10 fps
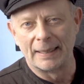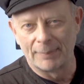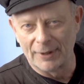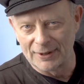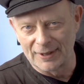
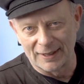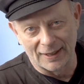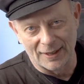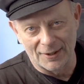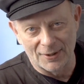but
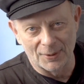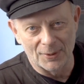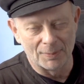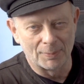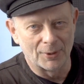there is no
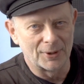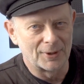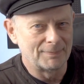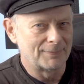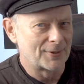
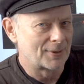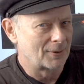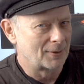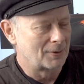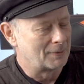support.
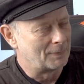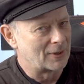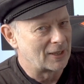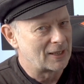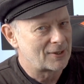So
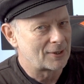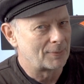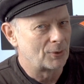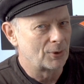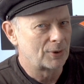there is
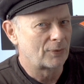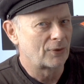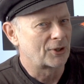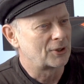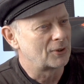some nerd
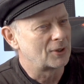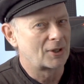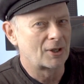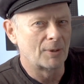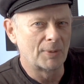factor
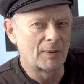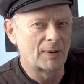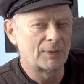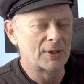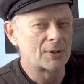coming
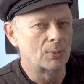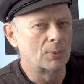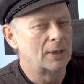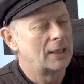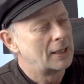with this
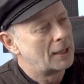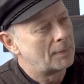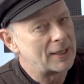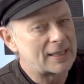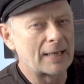tool.
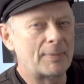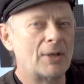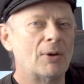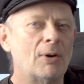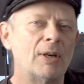Please let me
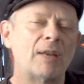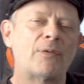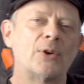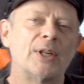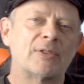know
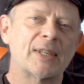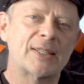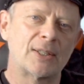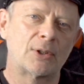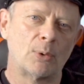if you're
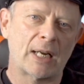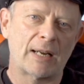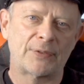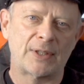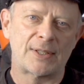interested to
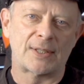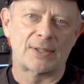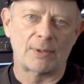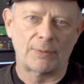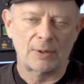have this
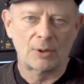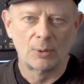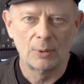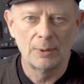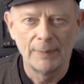software
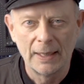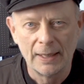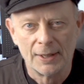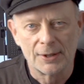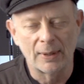tool.
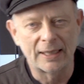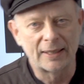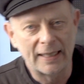So at the